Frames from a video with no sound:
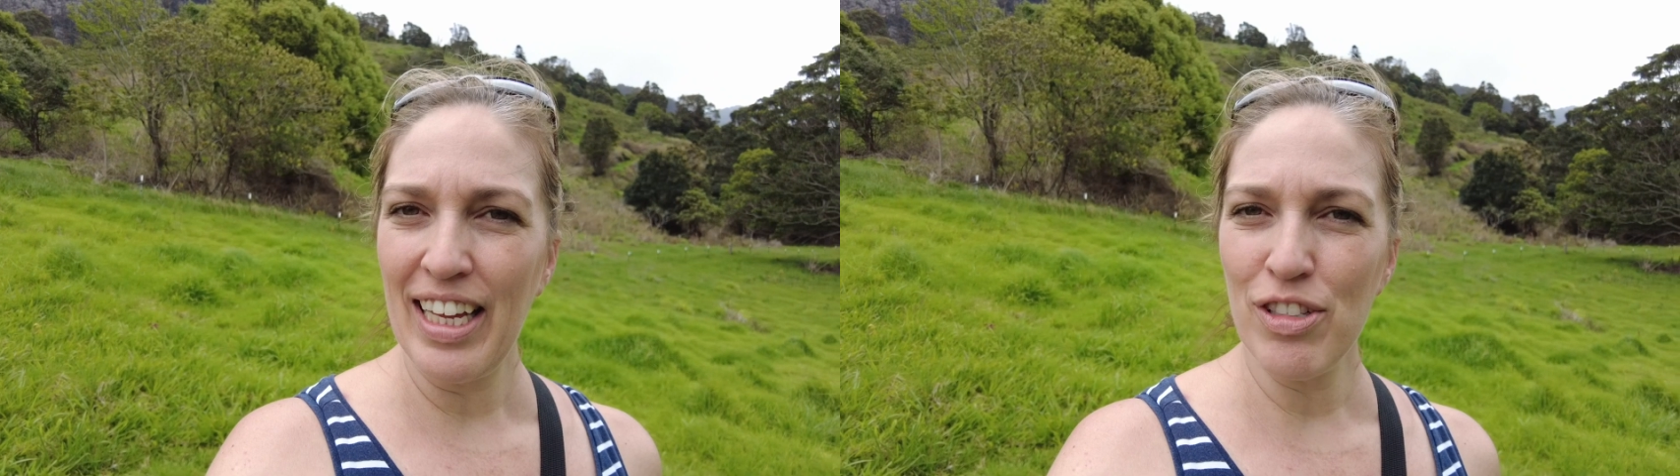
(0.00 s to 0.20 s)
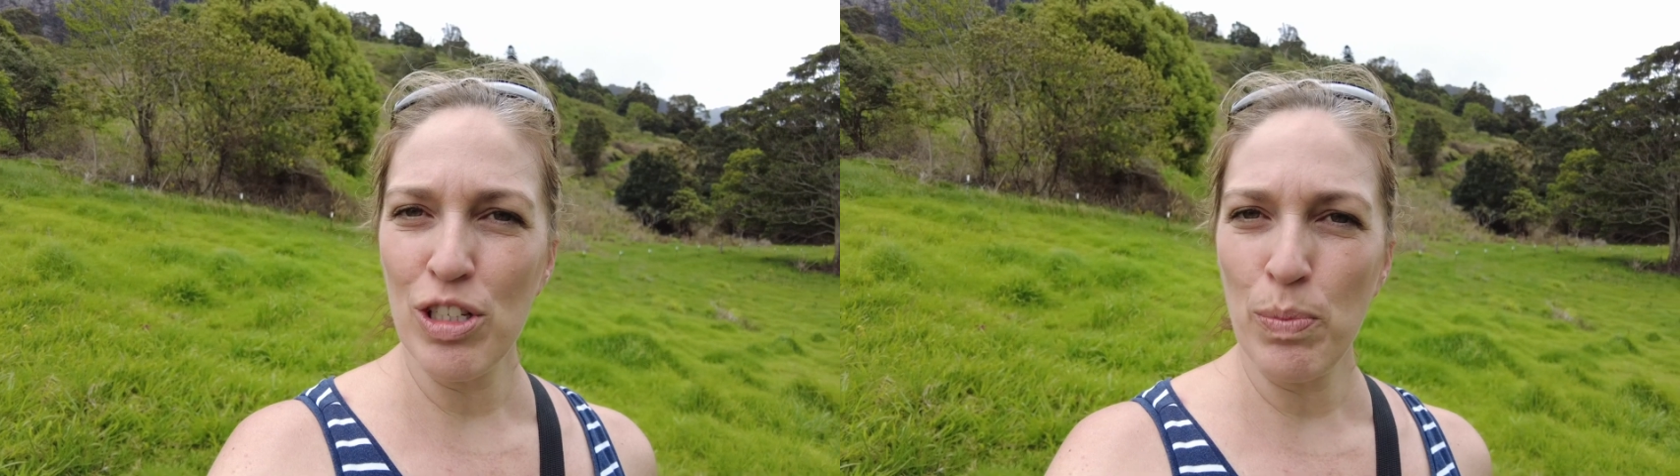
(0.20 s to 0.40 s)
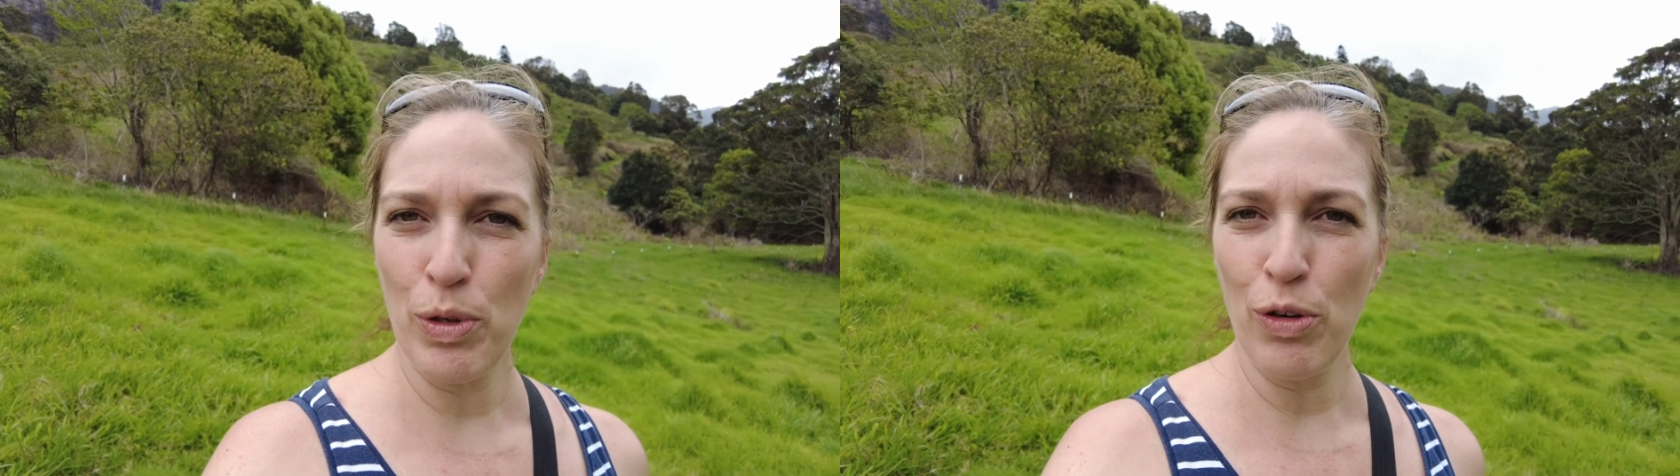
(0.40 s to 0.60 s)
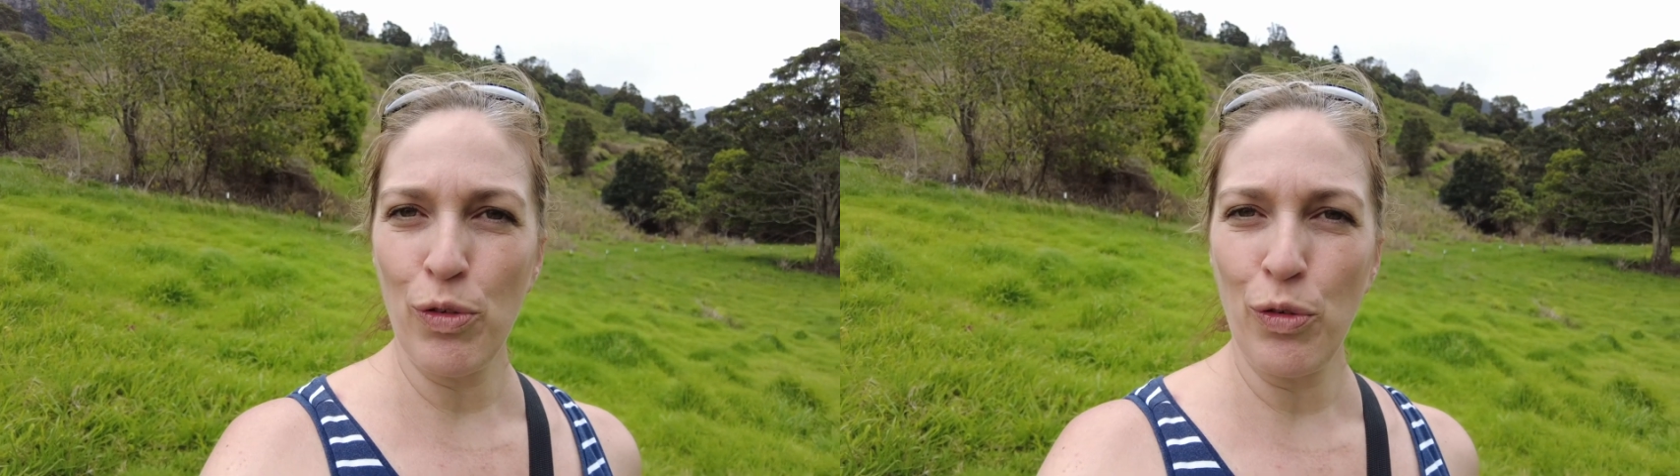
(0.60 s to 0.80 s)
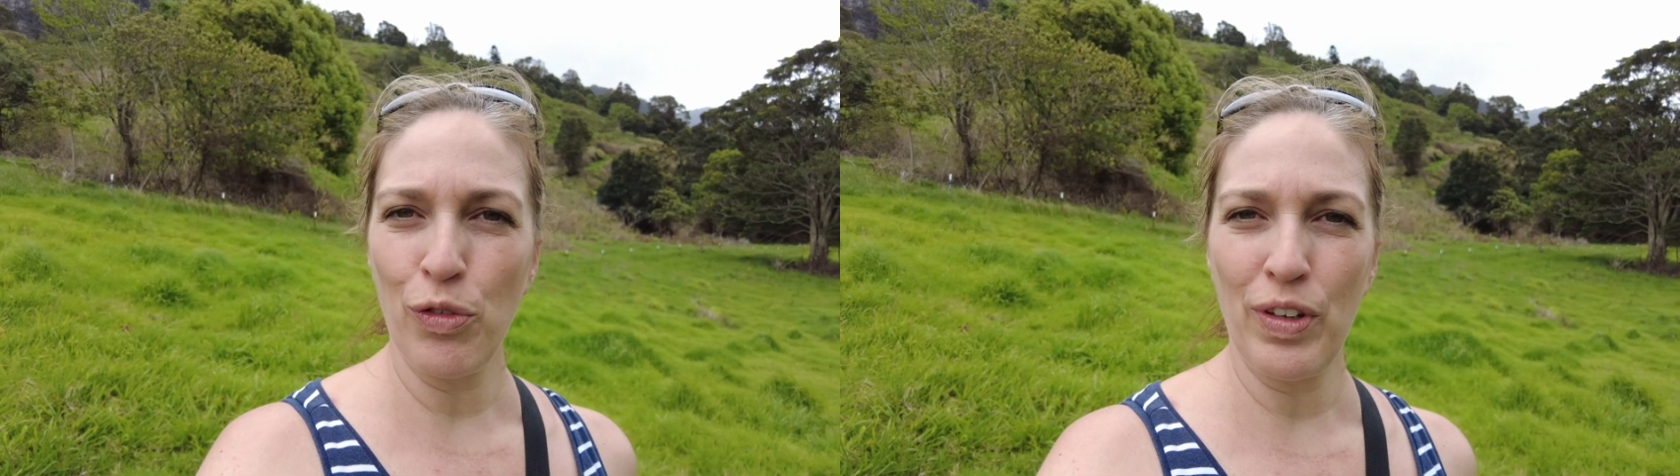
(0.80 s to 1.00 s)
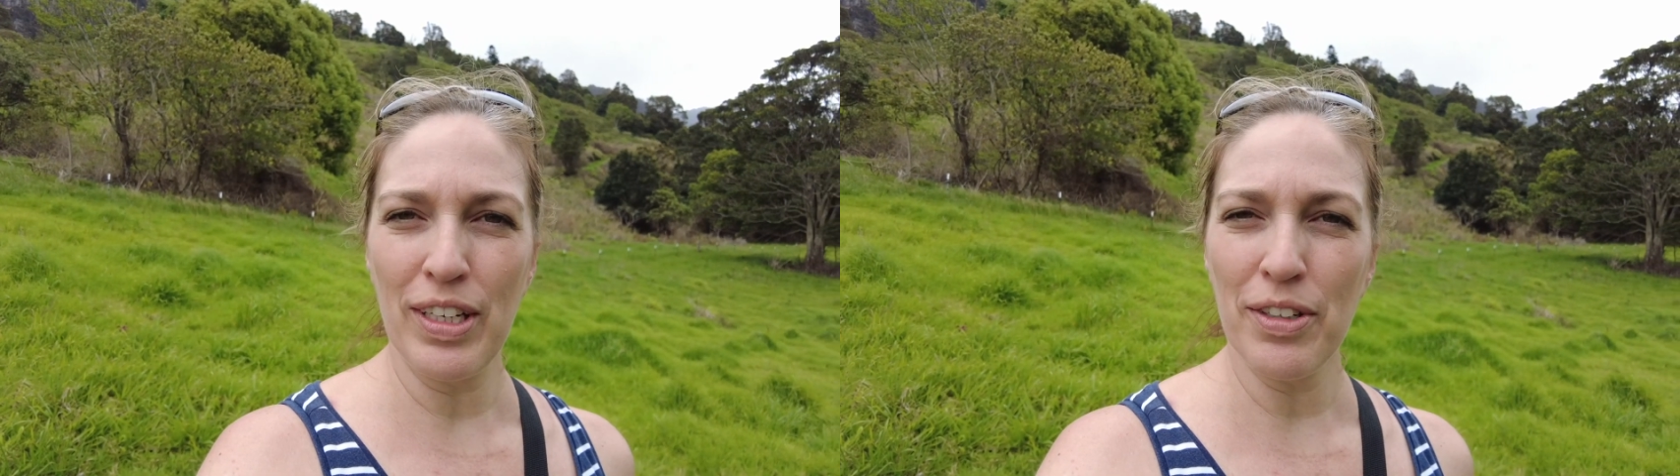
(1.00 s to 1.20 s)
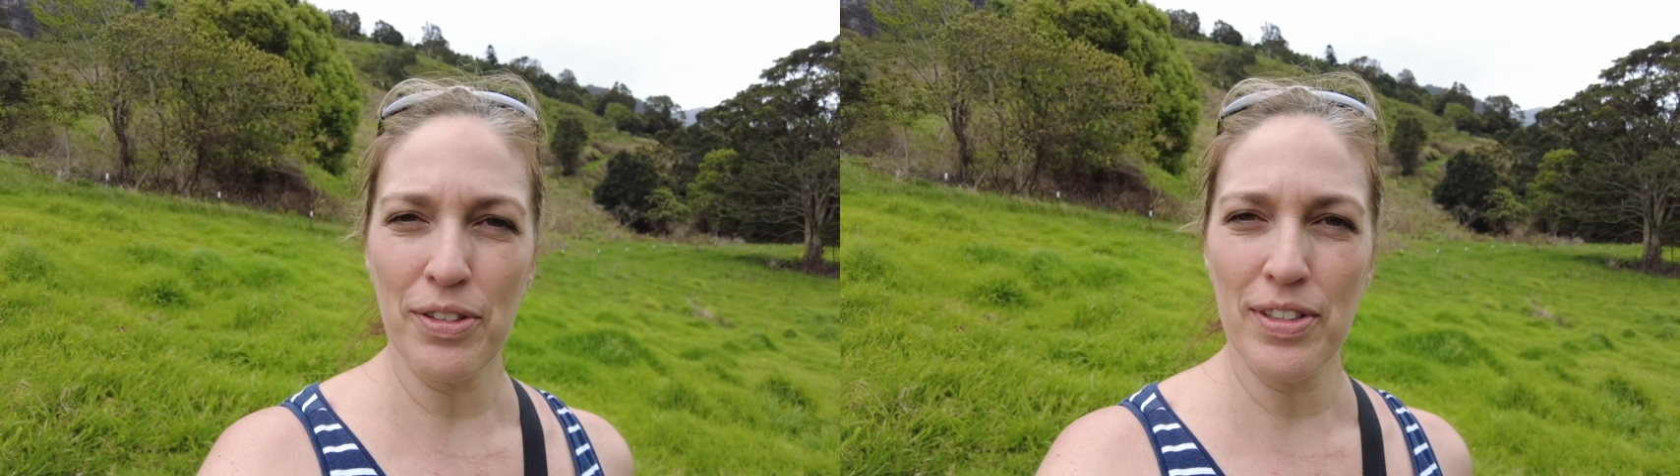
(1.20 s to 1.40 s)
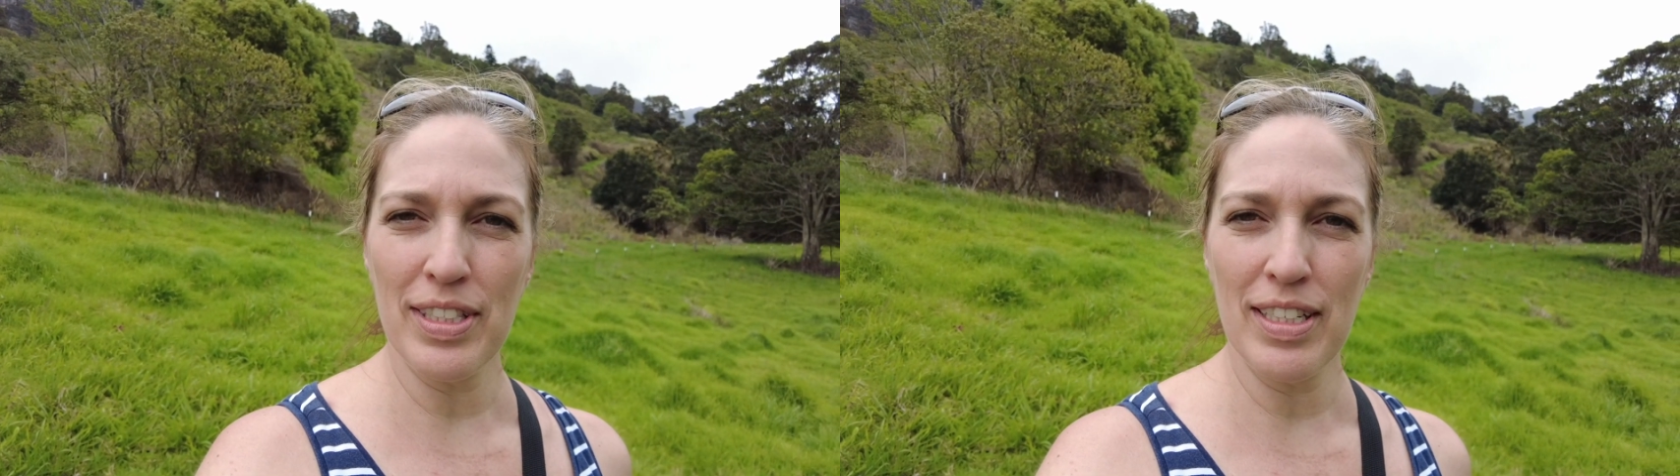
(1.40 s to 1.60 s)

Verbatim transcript: it's just beautiful fields